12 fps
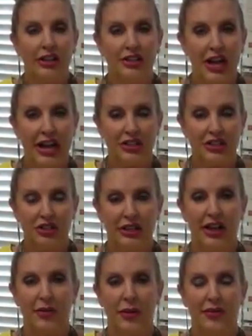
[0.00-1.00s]
I actually
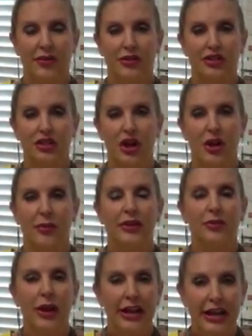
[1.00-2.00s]
got my first job
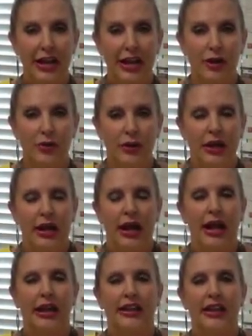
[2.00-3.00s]
in radio,
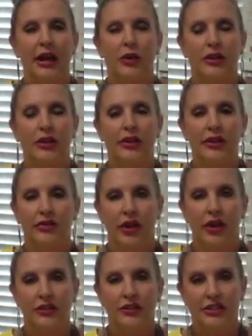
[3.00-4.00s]
and that quickly
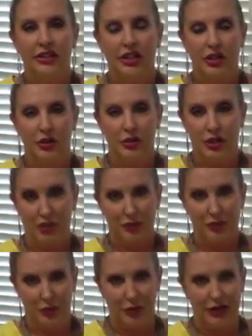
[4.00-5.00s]
evolved into
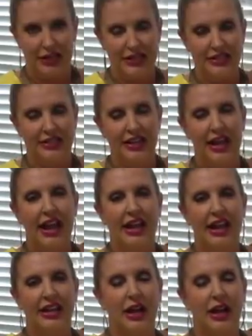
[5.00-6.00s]
newsprint,
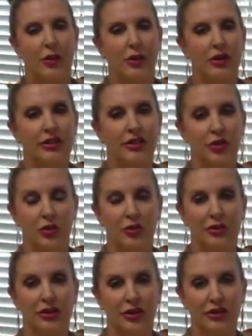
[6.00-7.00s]
and I worked at the
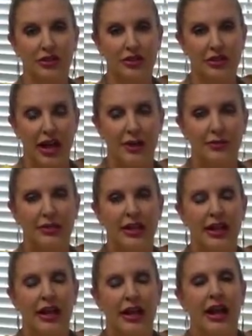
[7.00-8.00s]
Northwest Arkansas Times
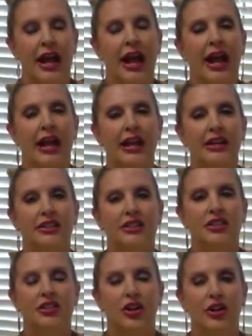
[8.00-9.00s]
and
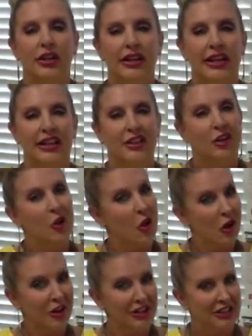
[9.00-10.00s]
started in the
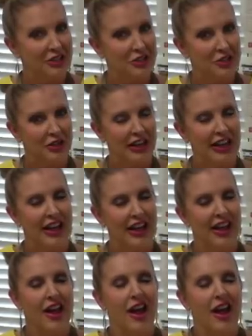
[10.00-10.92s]
car industry.